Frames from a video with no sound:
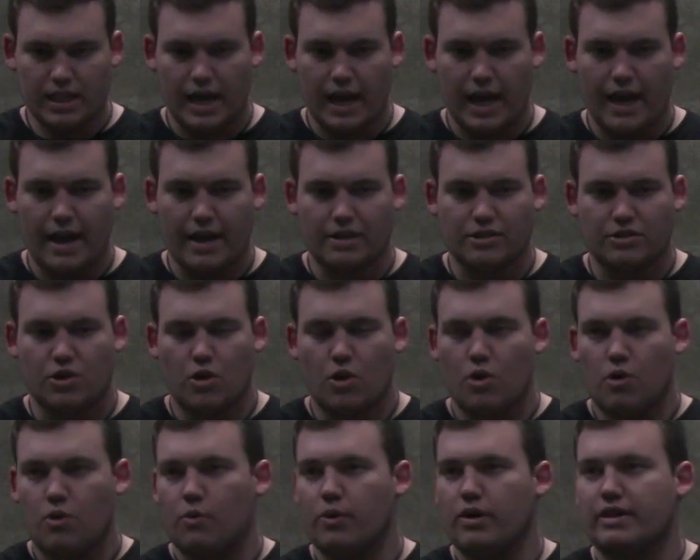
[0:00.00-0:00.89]
And
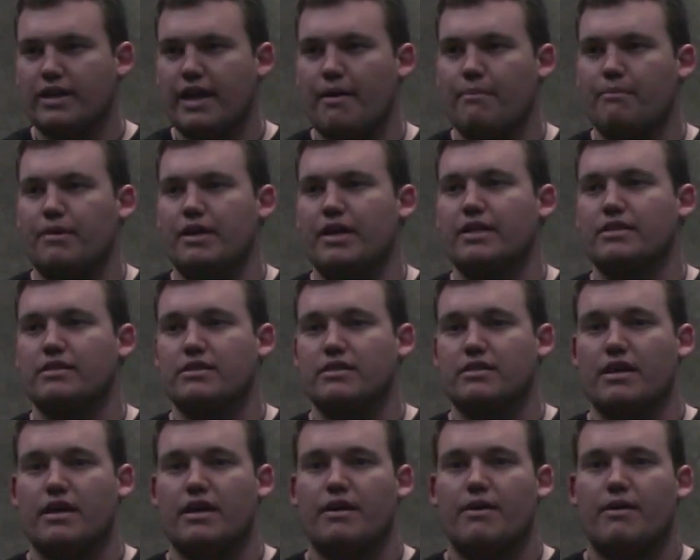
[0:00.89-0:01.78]
what that means
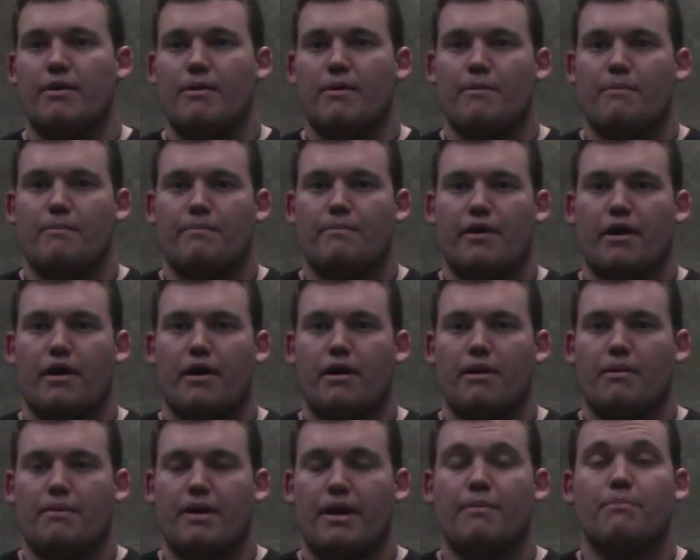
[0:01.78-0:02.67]
is that
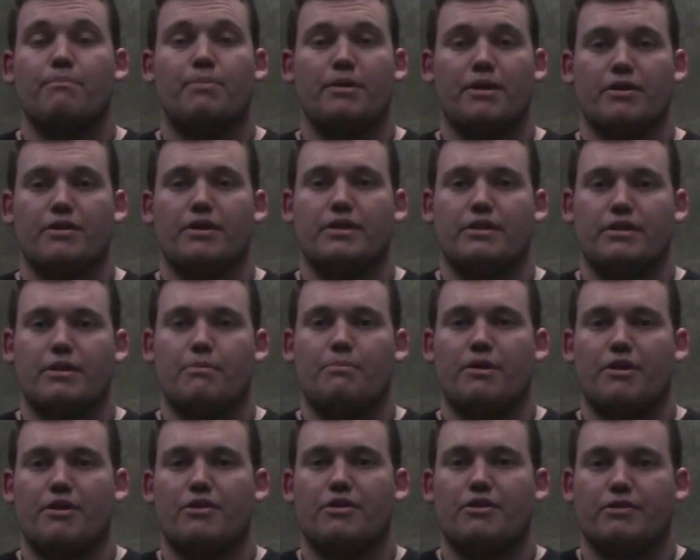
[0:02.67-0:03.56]
um, and bearded, the
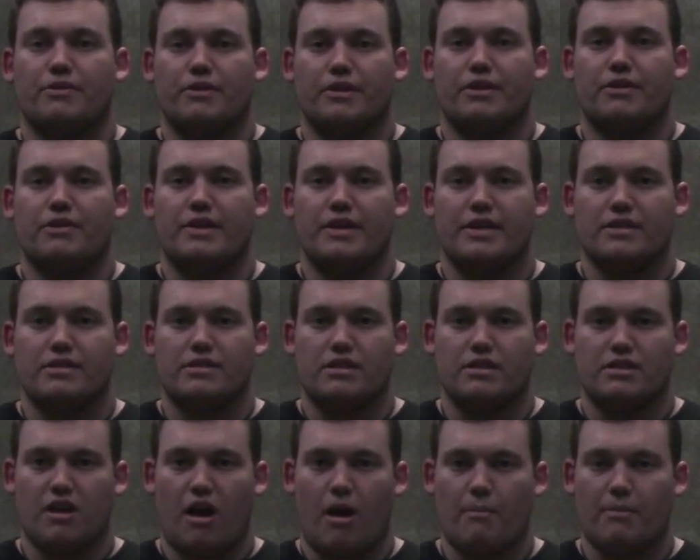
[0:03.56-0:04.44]
bearded allele is
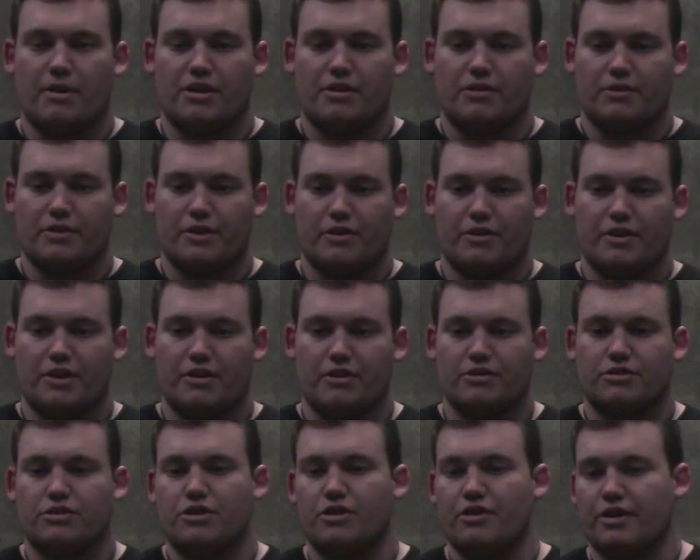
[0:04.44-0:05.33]
the dominant allele
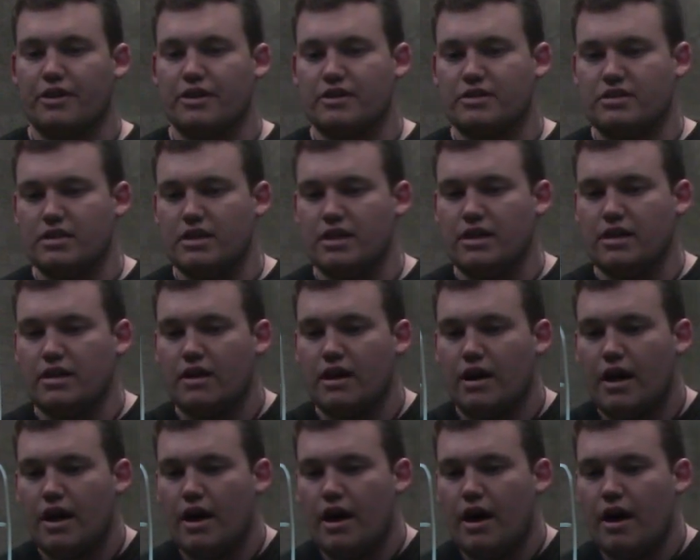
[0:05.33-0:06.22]
here. So you're going to
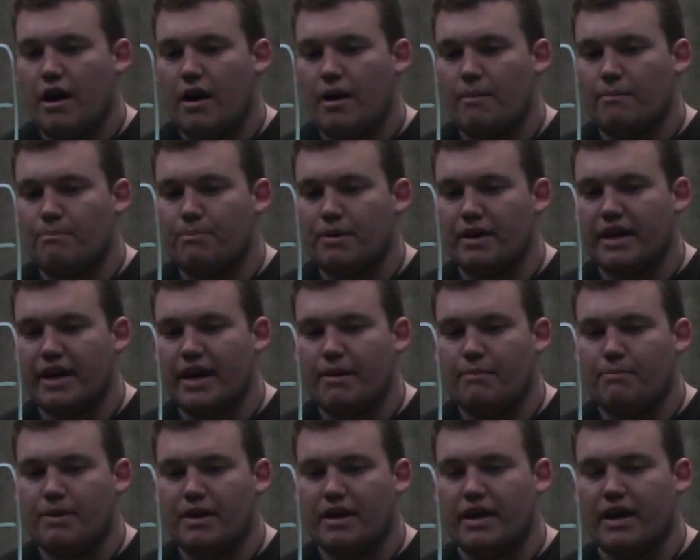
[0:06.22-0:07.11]
see um, big
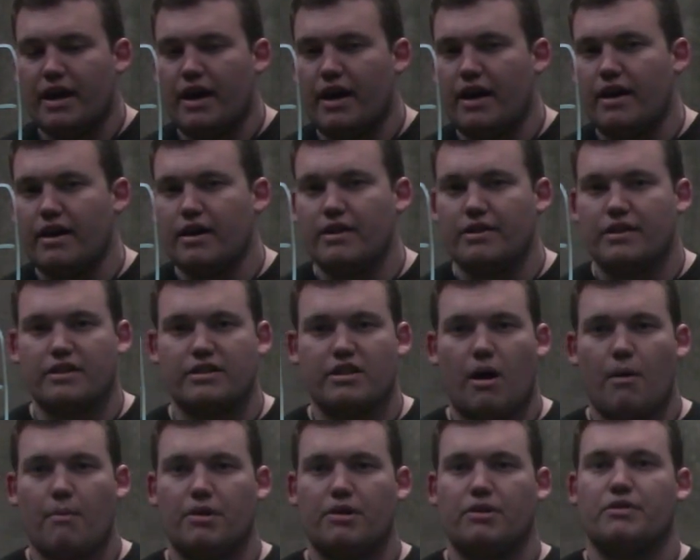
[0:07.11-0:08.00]
A, big A, the
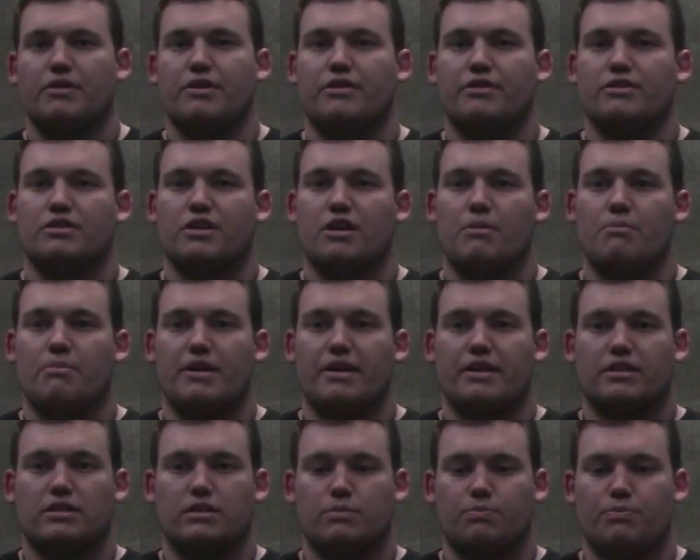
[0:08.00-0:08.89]
dominant allele is going to
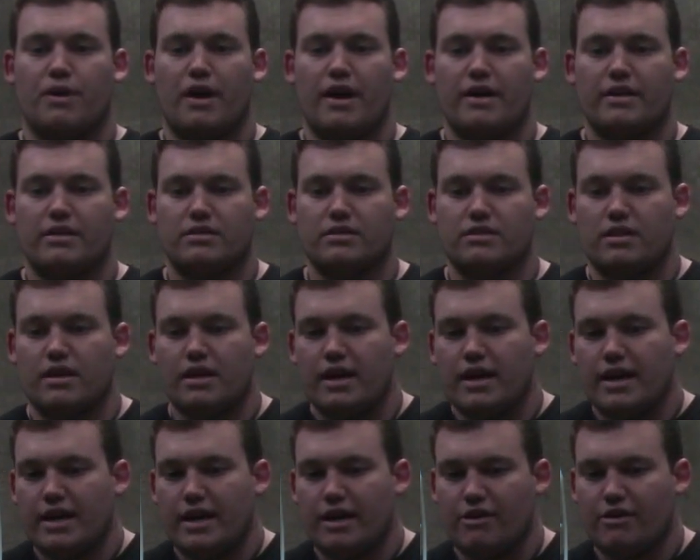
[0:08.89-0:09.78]
be expressed.
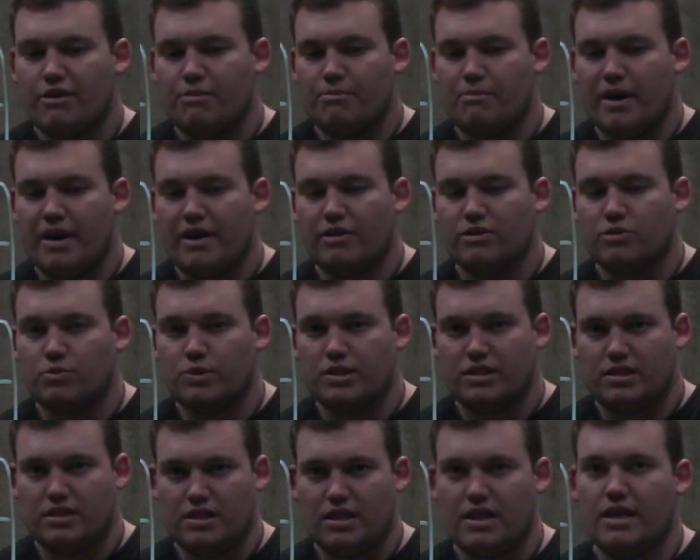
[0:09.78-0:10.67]
Here in males
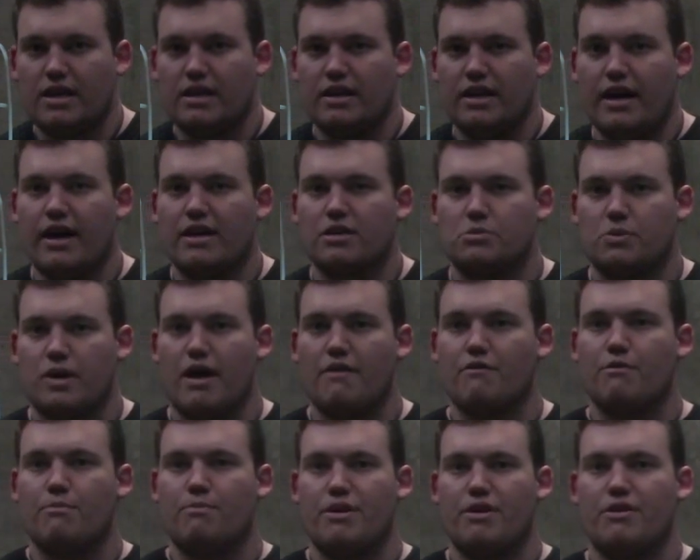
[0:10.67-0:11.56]
we see it, yes, we
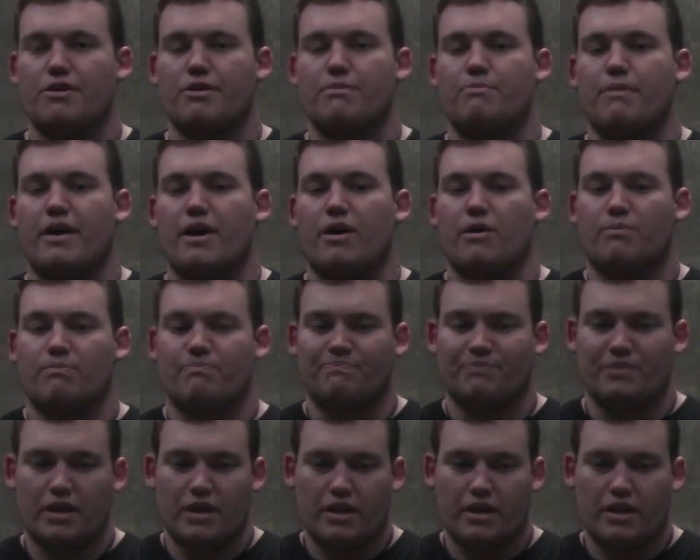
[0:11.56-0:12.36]
have a bearded male.